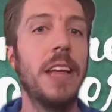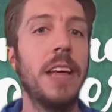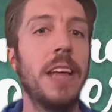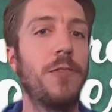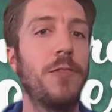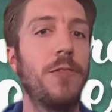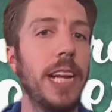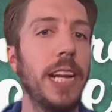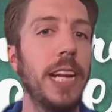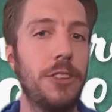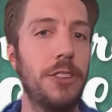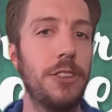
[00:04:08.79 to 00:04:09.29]
And then
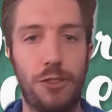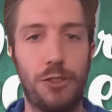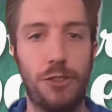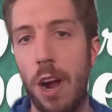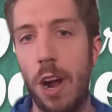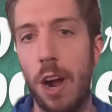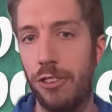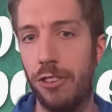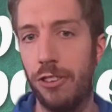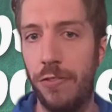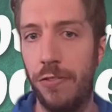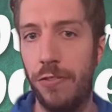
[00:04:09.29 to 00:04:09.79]
for the
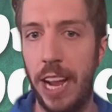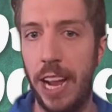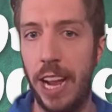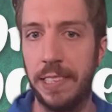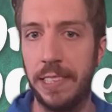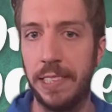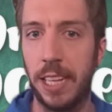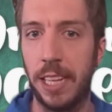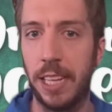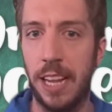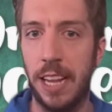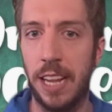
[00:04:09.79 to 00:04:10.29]
instruction
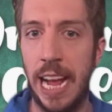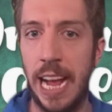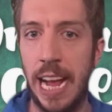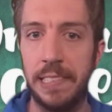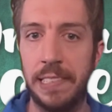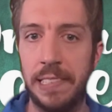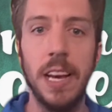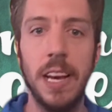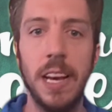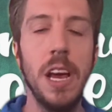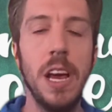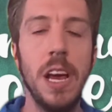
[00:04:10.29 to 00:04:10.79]
phase of the
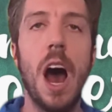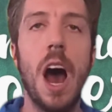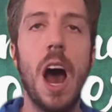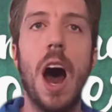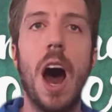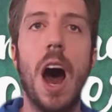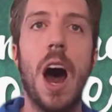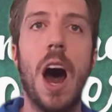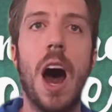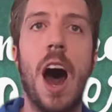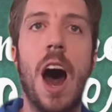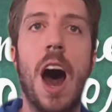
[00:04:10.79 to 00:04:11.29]
class,
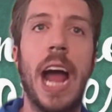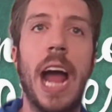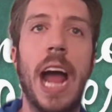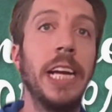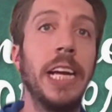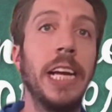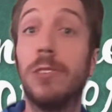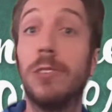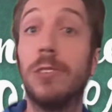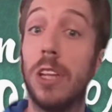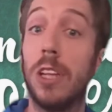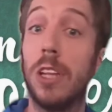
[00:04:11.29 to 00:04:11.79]
I
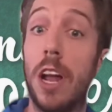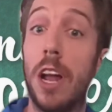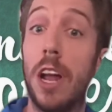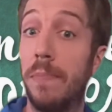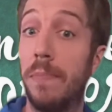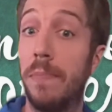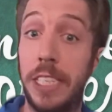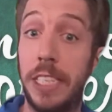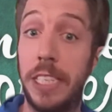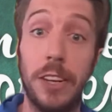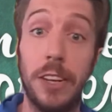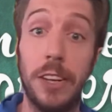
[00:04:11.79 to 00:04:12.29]
use a lot
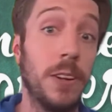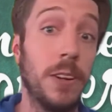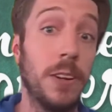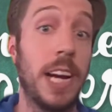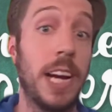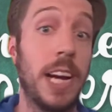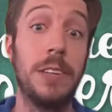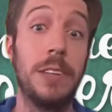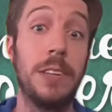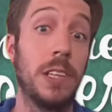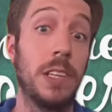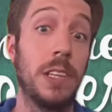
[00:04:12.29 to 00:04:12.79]
of
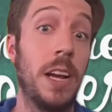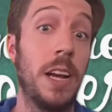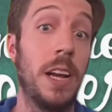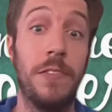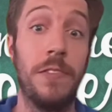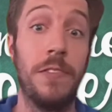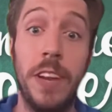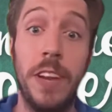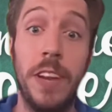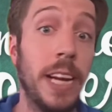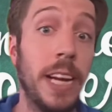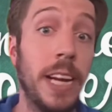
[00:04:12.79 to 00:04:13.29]
materials. I use a lot
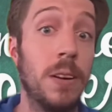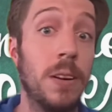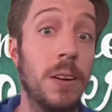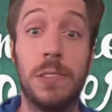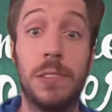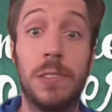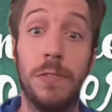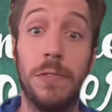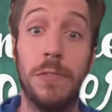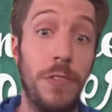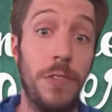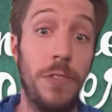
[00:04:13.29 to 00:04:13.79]
of
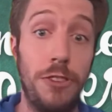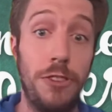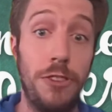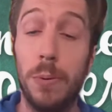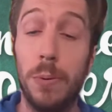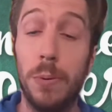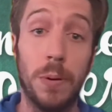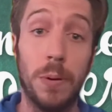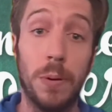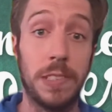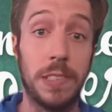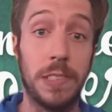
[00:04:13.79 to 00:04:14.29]
videos,
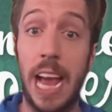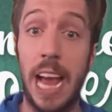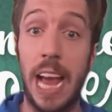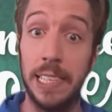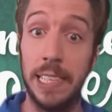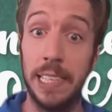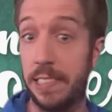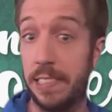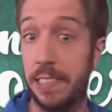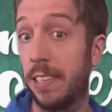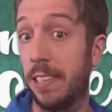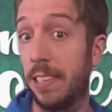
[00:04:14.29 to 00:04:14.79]
visuals,
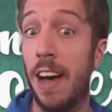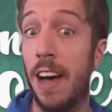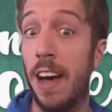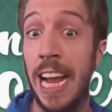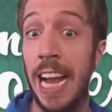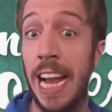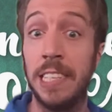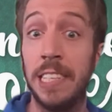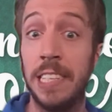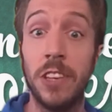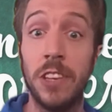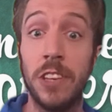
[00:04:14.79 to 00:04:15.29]
and
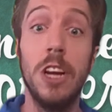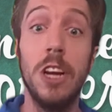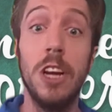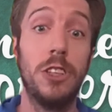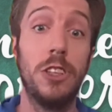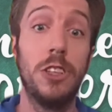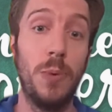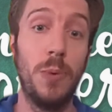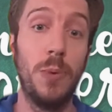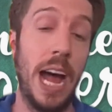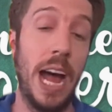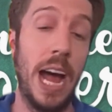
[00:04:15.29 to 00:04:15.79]
slides
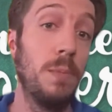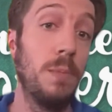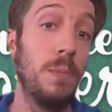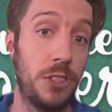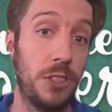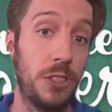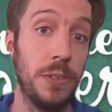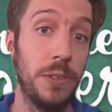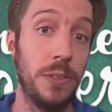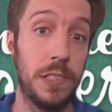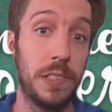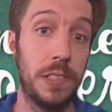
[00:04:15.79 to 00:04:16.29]
to help
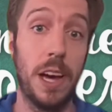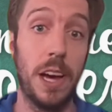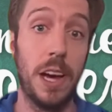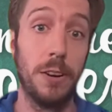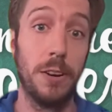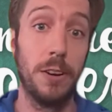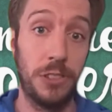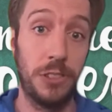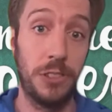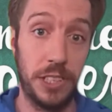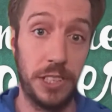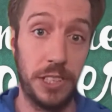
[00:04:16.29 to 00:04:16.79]
students
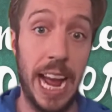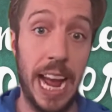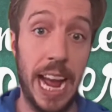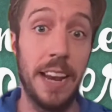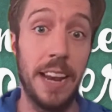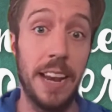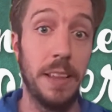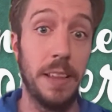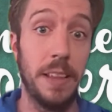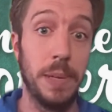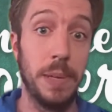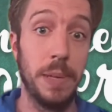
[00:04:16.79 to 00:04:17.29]

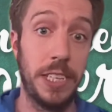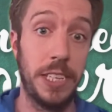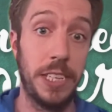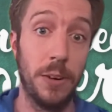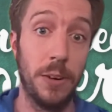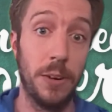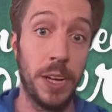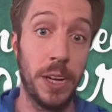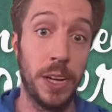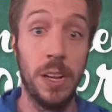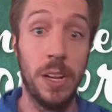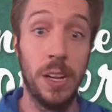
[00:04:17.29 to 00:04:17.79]
understand the
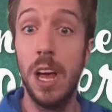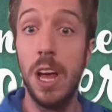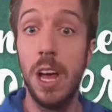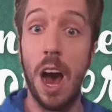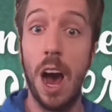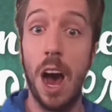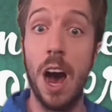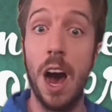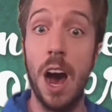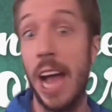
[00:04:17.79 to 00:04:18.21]
material.